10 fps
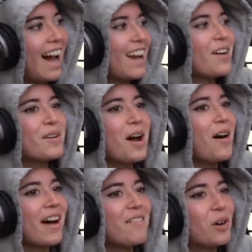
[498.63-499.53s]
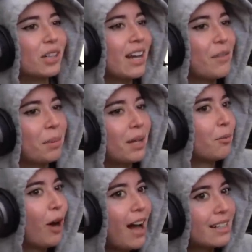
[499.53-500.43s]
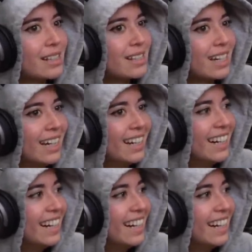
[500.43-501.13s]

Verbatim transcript: I don't know. I've only ever played Rust.